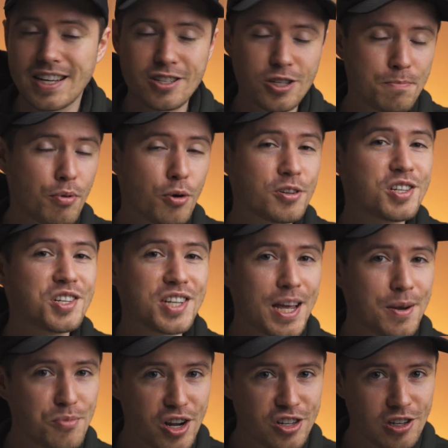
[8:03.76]
that support the
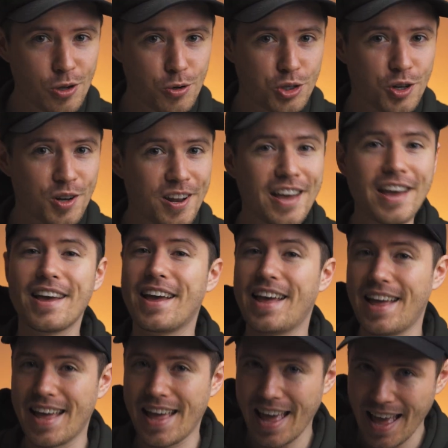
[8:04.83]
same resolution
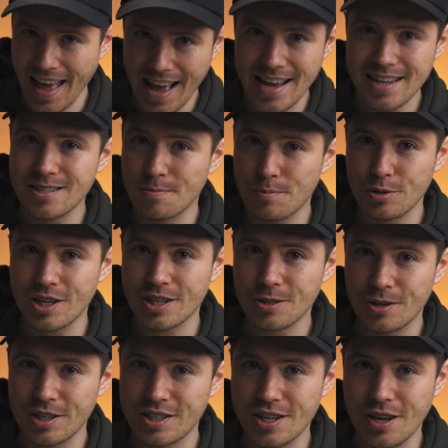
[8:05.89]
as the
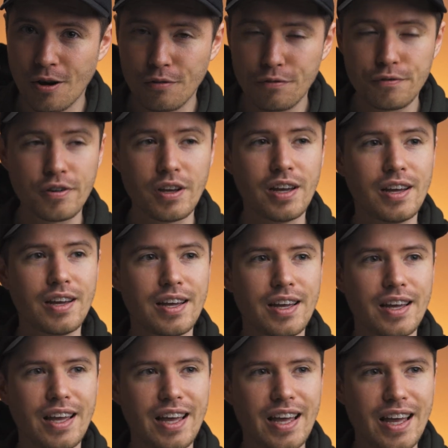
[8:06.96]
projector itself
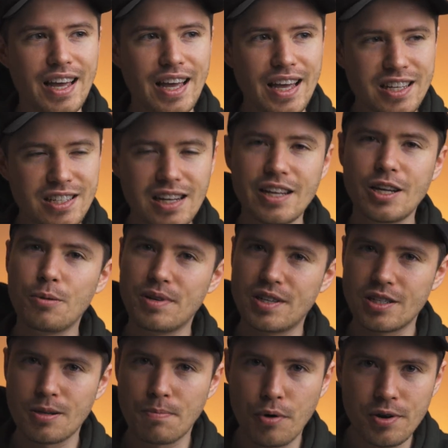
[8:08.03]
is a little bit
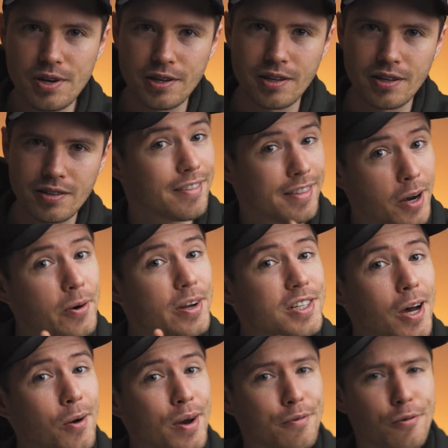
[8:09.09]
disappointing. There is,
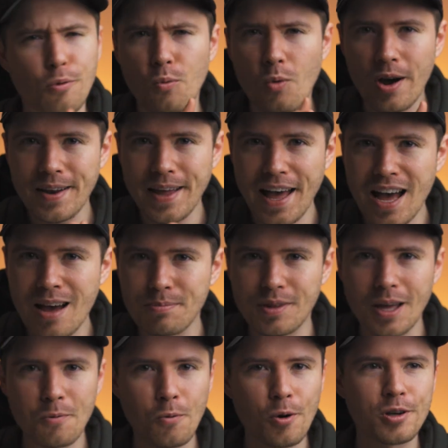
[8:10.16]
however, one app
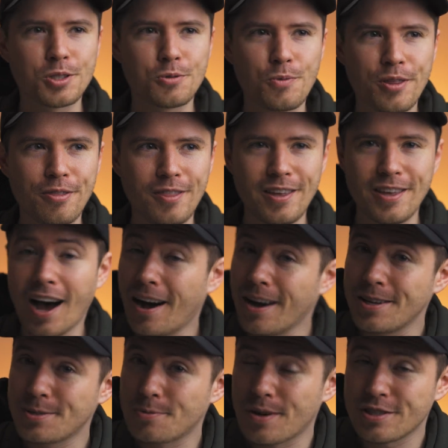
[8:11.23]
that works with the
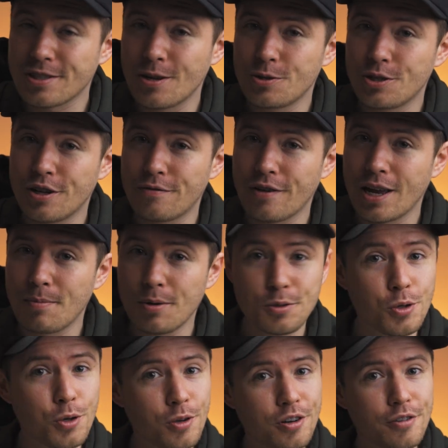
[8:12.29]
highest resolution available
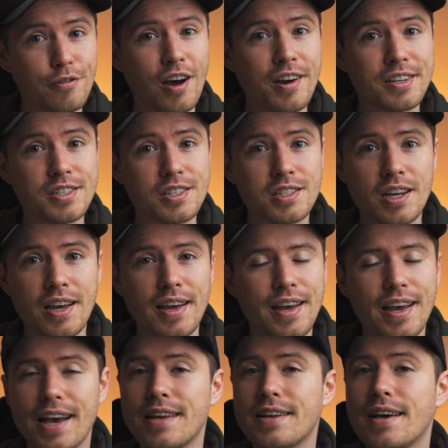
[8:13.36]
to your device,
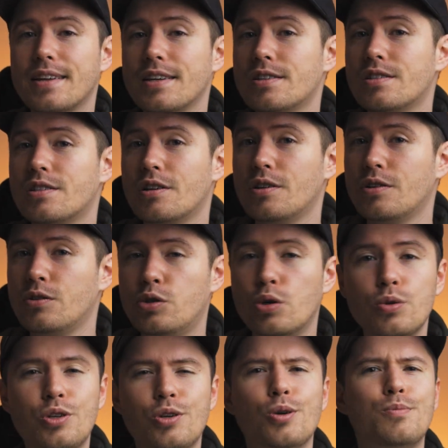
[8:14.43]
and that is
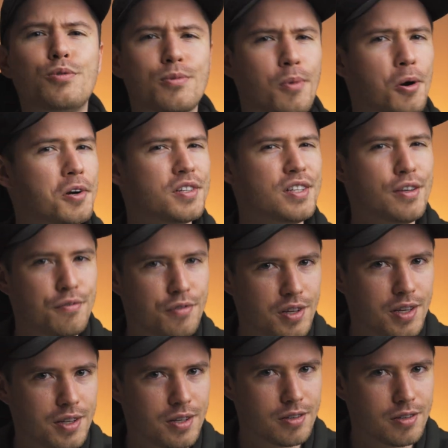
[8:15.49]
YouTube Smart TV.